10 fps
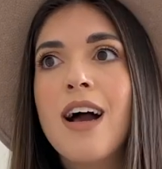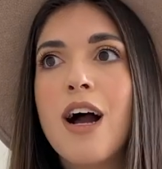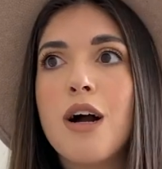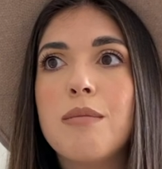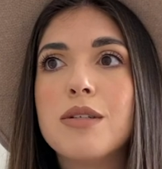
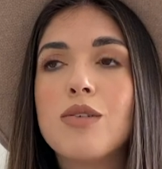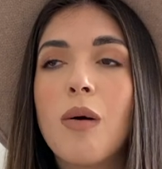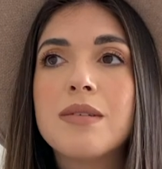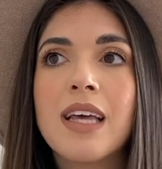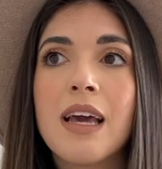Um, so I
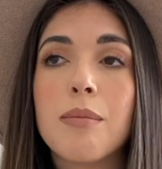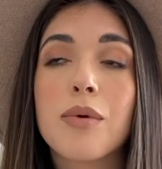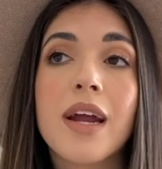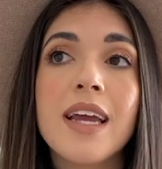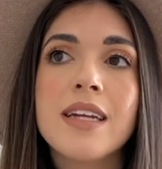would say a
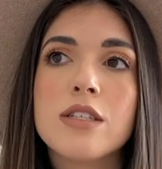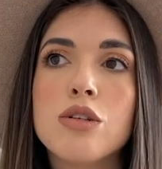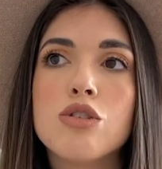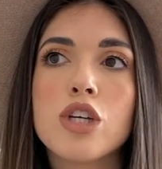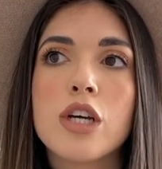braid is
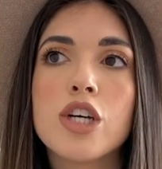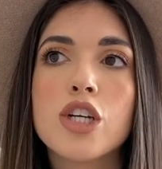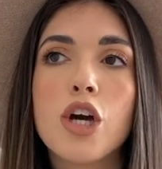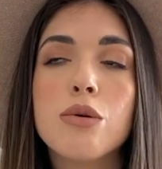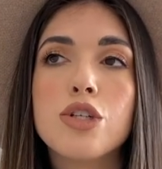usually a good
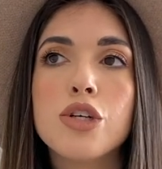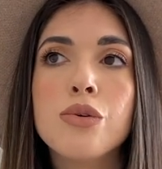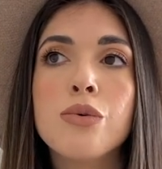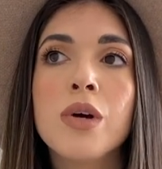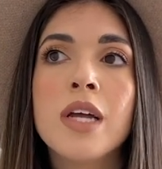
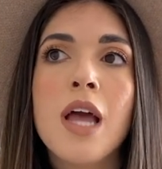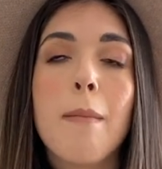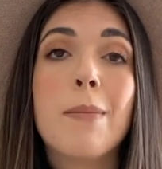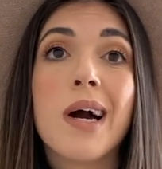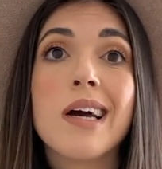go-to,
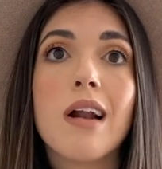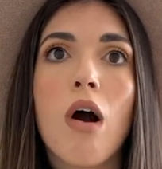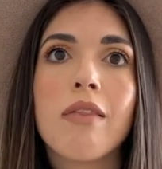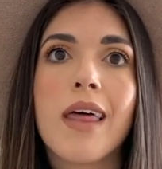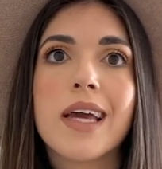but
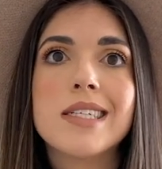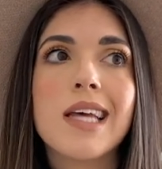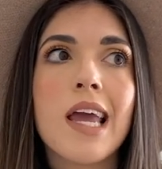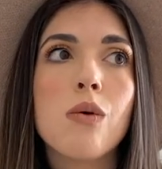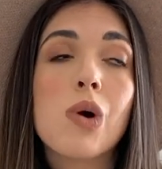on like a
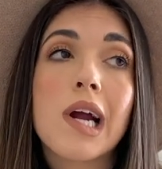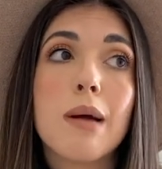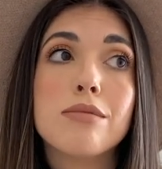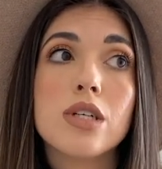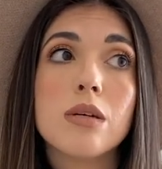day where
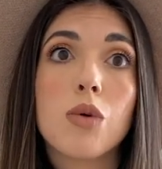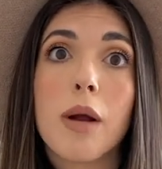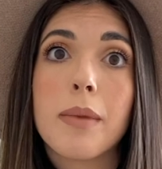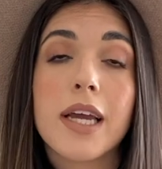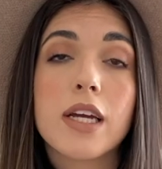I'm just, where
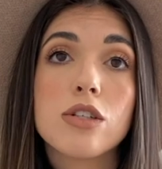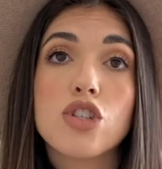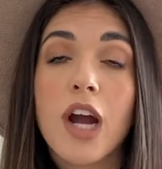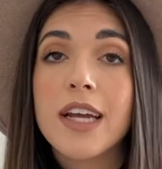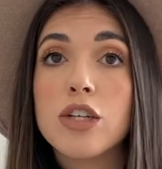I'm like
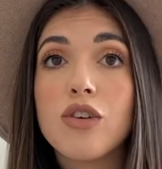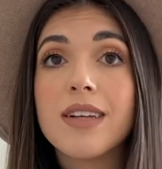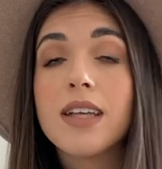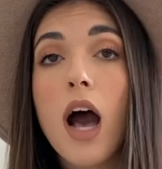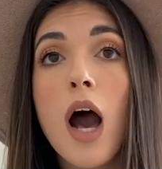trying to
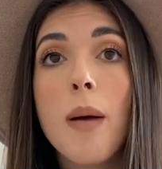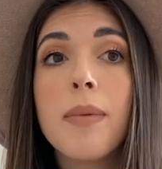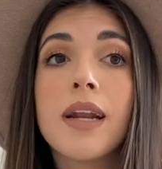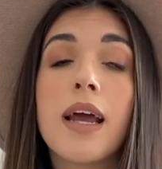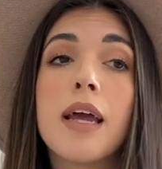dress up
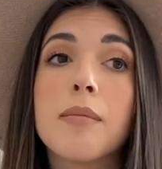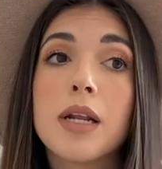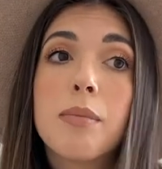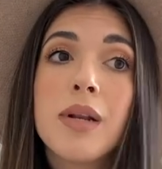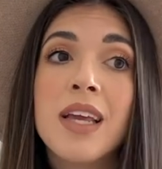and I am going
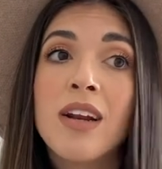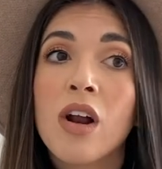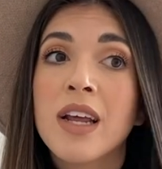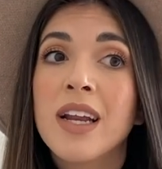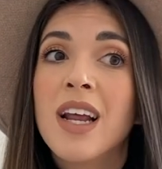to put heat on
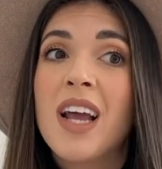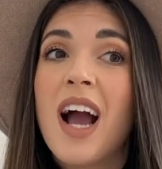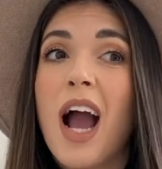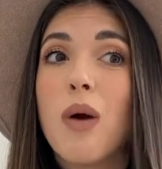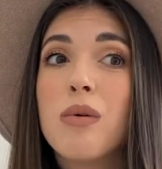it,
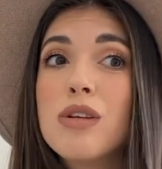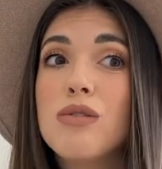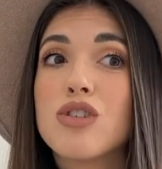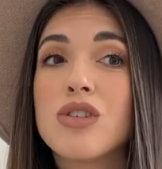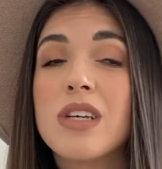I will
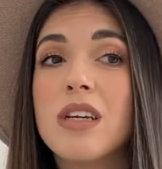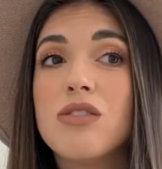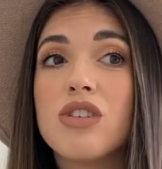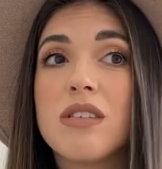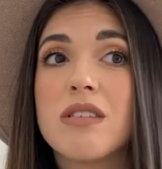usually
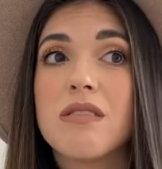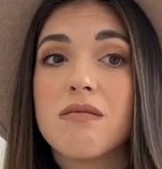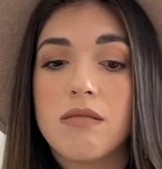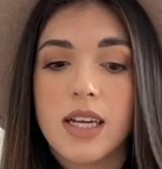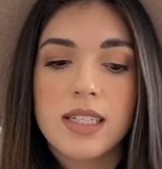just
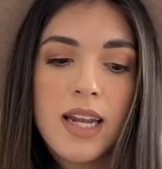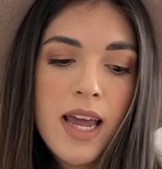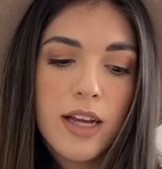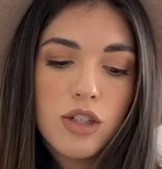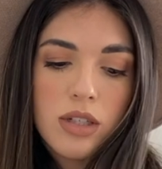like today
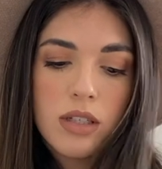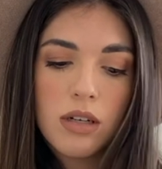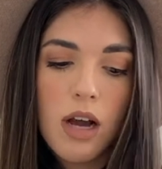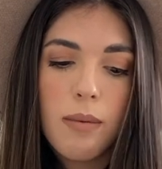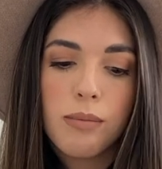I just
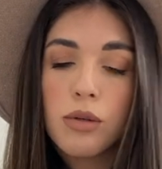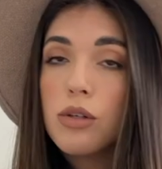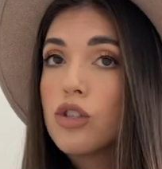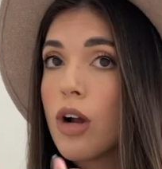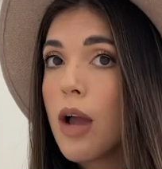um, blew it
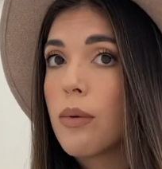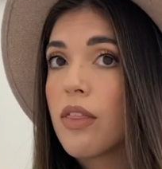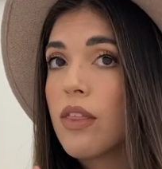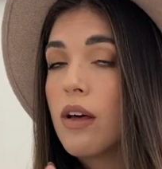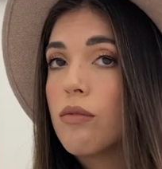dry with
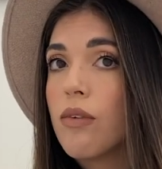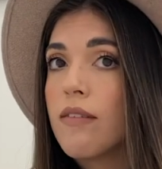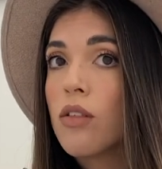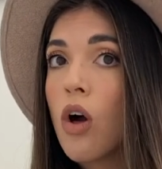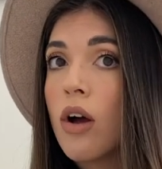the
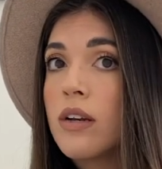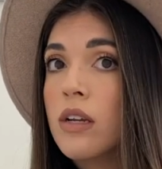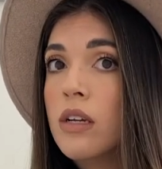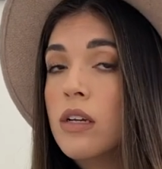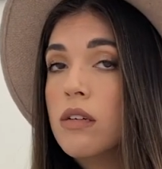Revlon
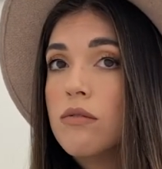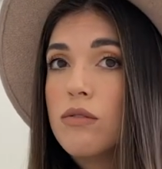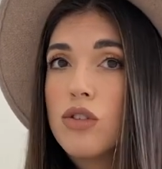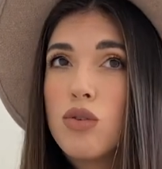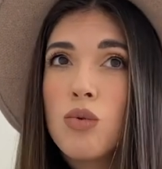
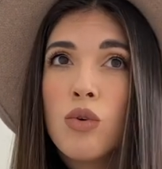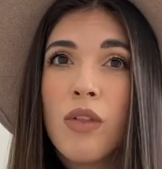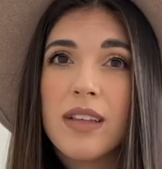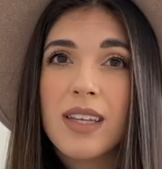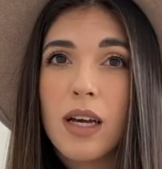tool
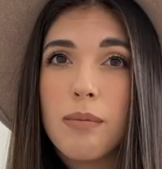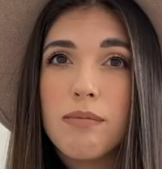that's like a